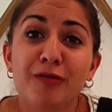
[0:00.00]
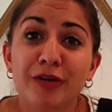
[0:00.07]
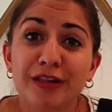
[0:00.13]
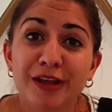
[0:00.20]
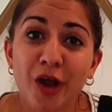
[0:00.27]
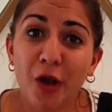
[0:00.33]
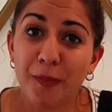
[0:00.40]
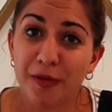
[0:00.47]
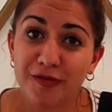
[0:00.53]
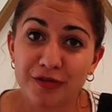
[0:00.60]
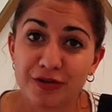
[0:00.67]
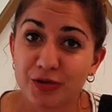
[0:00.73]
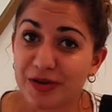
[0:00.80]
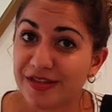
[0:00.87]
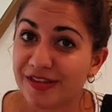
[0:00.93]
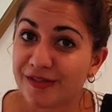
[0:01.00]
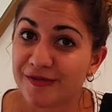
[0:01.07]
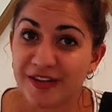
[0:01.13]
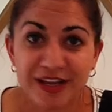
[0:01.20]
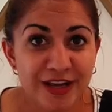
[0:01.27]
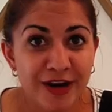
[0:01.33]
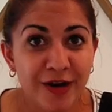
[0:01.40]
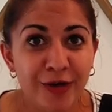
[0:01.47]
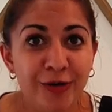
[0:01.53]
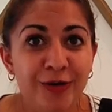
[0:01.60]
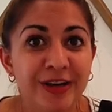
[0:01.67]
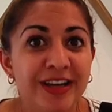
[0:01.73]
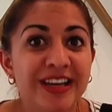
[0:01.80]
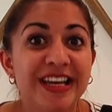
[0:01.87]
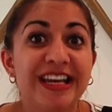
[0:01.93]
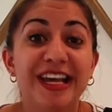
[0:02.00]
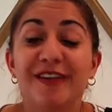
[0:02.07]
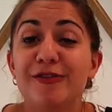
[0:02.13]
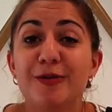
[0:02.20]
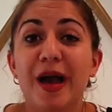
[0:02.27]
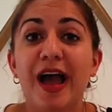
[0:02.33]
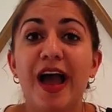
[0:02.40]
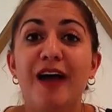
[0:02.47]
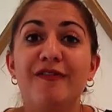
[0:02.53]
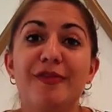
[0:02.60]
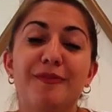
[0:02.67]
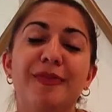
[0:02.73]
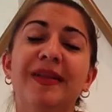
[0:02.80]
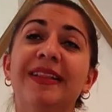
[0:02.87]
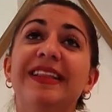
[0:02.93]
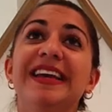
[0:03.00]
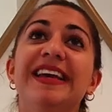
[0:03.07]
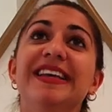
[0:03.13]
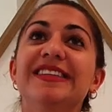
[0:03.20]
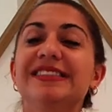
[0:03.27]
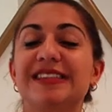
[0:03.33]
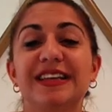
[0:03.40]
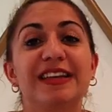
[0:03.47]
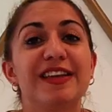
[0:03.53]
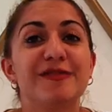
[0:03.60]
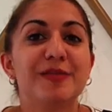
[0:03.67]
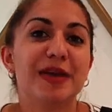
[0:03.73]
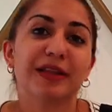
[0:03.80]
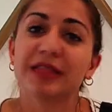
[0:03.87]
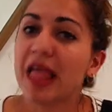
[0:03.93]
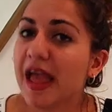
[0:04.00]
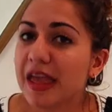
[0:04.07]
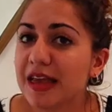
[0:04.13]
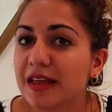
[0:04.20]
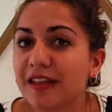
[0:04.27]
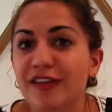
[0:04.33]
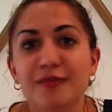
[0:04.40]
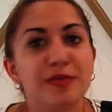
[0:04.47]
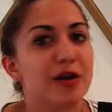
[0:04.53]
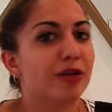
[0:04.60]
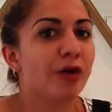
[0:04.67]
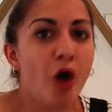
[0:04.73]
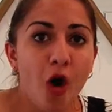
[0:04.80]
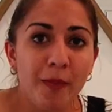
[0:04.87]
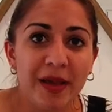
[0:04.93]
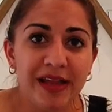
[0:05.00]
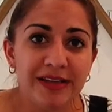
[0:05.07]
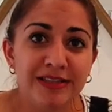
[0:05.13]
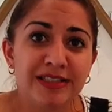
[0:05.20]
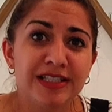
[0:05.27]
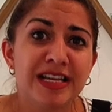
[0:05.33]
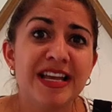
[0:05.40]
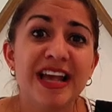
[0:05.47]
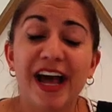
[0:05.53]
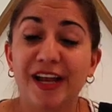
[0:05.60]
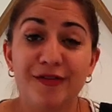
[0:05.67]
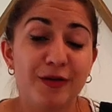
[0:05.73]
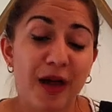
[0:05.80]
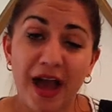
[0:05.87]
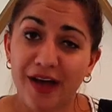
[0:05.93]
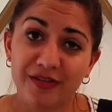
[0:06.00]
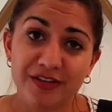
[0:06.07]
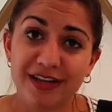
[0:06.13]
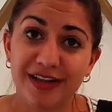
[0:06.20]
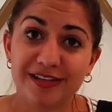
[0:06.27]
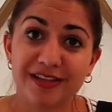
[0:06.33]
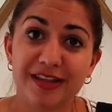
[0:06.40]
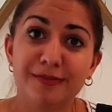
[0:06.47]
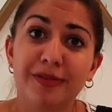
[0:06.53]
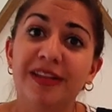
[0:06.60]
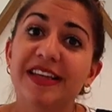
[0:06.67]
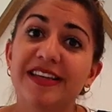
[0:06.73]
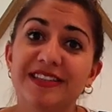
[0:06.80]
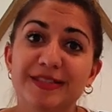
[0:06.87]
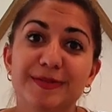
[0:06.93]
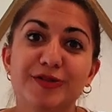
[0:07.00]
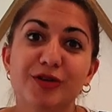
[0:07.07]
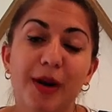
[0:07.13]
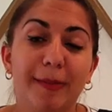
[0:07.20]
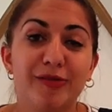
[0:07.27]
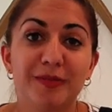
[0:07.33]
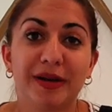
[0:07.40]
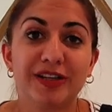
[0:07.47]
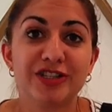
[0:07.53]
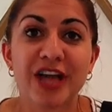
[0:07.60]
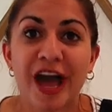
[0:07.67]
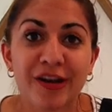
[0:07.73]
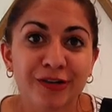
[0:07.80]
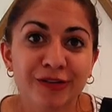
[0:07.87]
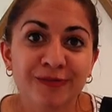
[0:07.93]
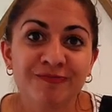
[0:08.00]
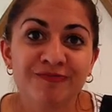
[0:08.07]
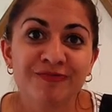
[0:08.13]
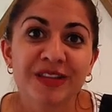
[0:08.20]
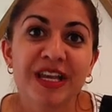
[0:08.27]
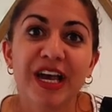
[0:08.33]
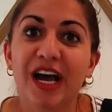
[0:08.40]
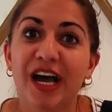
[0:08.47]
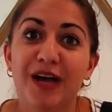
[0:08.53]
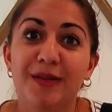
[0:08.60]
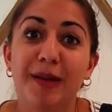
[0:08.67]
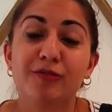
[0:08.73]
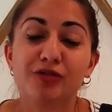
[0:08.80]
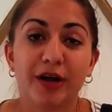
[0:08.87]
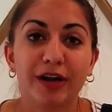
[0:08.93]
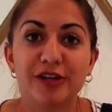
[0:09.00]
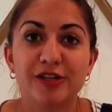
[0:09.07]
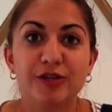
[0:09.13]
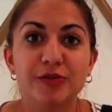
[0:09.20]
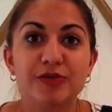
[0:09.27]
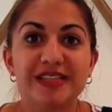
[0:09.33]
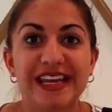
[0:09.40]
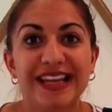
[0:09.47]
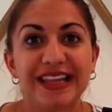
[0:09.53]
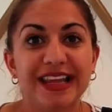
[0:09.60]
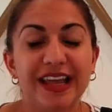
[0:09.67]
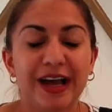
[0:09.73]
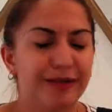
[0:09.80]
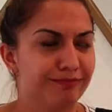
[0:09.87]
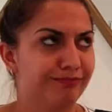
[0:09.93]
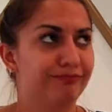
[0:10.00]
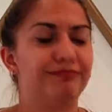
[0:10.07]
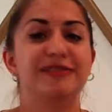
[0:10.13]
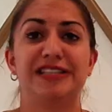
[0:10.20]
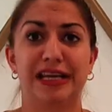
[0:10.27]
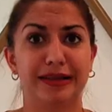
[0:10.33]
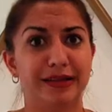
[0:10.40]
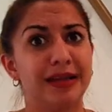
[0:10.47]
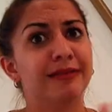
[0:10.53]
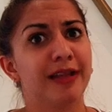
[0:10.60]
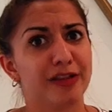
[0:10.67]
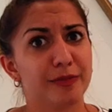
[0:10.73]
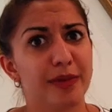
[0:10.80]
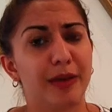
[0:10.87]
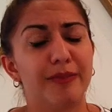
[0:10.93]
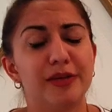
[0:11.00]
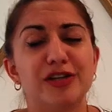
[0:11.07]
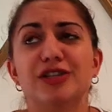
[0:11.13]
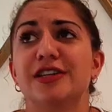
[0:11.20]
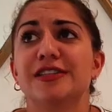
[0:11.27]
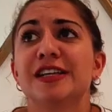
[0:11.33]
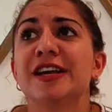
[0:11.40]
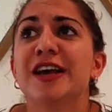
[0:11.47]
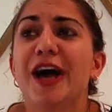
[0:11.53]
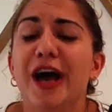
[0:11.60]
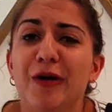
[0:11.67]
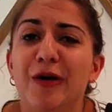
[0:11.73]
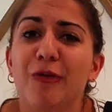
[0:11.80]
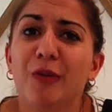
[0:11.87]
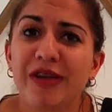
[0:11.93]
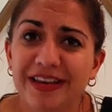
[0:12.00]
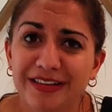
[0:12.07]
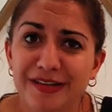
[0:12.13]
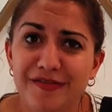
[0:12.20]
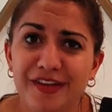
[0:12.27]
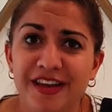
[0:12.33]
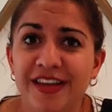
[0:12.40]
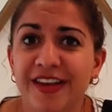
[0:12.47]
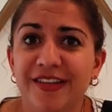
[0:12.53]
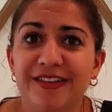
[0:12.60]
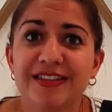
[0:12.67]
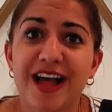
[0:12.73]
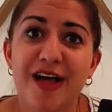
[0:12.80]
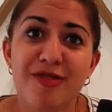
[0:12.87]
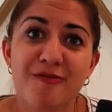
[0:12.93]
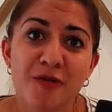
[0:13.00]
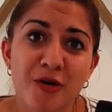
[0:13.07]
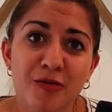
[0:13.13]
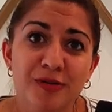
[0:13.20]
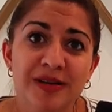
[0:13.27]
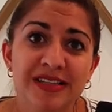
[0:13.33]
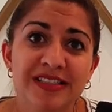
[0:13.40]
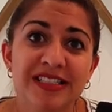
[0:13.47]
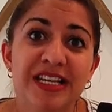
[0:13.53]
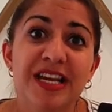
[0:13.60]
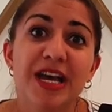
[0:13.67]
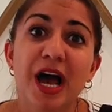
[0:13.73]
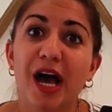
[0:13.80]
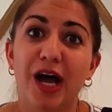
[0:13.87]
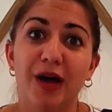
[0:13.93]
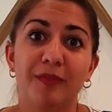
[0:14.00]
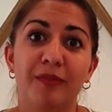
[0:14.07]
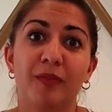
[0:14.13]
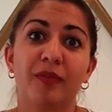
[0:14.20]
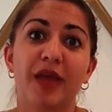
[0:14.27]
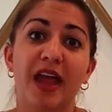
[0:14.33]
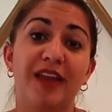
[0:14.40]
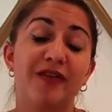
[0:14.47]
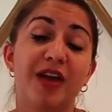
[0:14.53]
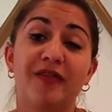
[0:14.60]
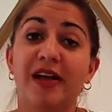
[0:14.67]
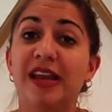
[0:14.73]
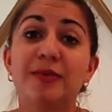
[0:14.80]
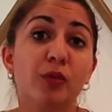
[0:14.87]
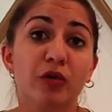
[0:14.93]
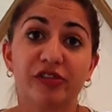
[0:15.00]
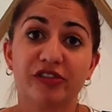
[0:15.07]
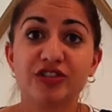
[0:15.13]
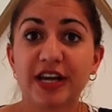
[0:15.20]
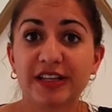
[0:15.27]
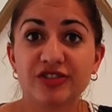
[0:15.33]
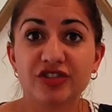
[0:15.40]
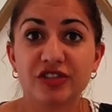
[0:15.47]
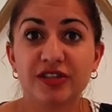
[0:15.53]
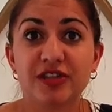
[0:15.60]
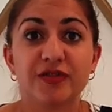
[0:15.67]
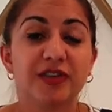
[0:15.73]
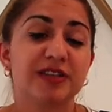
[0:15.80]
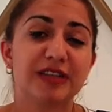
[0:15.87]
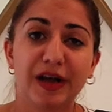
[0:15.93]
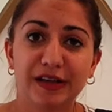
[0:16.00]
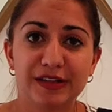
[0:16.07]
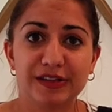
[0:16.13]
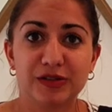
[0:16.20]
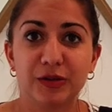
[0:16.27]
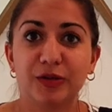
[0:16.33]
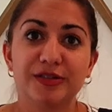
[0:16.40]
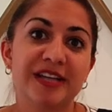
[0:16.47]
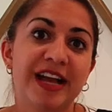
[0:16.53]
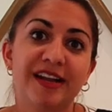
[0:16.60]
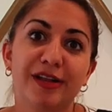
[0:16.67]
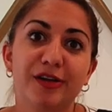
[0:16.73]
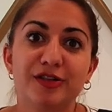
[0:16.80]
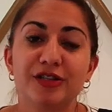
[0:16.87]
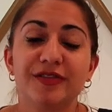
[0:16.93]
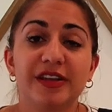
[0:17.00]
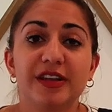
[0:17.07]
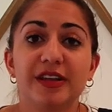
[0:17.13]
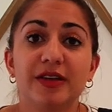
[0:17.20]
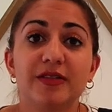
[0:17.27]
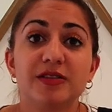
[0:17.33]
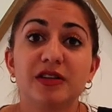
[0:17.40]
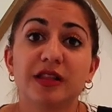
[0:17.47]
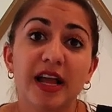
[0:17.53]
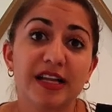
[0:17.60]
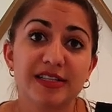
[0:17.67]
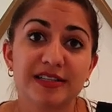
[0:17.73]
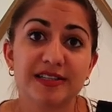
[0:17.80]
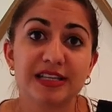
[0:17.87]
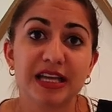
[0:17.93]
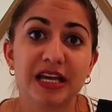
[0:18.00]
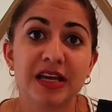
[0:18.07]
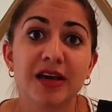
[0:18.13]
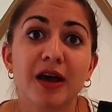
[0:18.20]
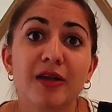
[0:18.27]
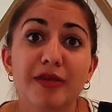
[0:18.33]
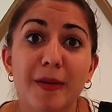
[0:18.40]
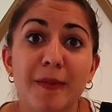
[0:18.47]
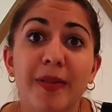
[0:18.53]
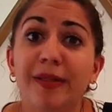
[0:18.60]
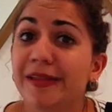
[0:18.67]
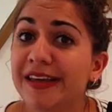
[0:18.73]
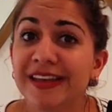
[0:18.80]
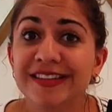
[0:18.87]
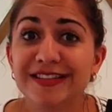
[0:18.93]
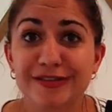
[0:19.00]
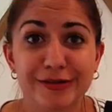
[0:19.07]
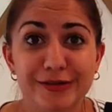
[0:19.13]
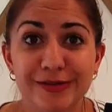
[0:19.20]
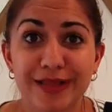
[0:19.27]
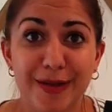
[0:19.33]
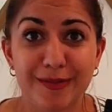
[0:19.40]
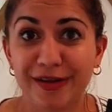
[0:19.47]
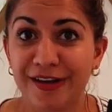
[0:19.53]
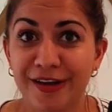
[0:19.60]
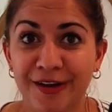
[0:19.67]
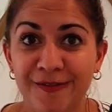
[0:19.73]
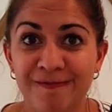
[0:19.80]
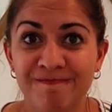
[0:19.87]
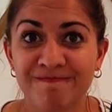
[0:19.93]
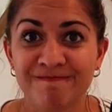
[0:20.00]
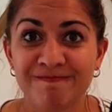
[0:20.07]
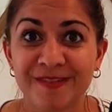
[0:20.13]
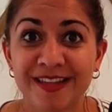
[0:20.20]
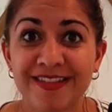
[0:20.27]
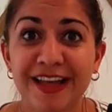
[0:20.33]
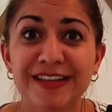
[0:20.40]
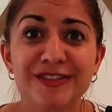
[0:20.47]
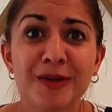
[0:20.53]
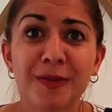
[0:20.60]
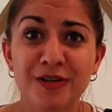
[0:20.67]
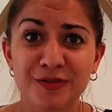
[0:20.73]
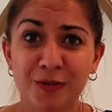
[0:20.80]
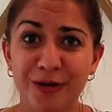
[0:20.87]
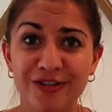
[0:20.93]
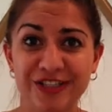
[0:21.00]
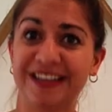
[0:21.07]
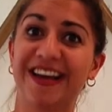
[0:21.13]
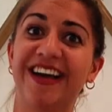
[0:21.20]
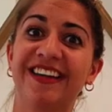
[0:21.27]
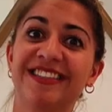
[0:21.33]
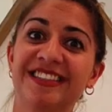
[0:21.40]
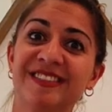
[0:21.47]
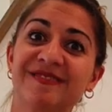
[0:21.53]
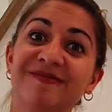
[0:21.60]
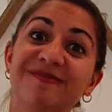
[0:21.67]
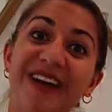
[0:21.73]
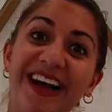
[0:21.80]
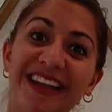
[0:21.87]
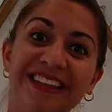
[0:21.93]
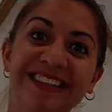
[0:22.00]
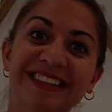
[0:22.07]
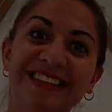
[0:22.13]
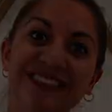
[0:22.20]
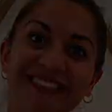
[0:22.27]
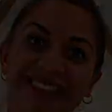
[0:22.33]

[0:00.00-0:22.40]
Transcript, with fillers: really hope you've enjoyed this video. If you have, then please leave me a like, leave me a comment, and if you haven't yet, then please subscribe to my channel. I'm trying to do daily, that's a bit ambitious, weekly videos at the moment, and if you have any more suggestions for science or technology videos you'd like to see, then please do let me know. Thanks so much for watching, guys. Bye!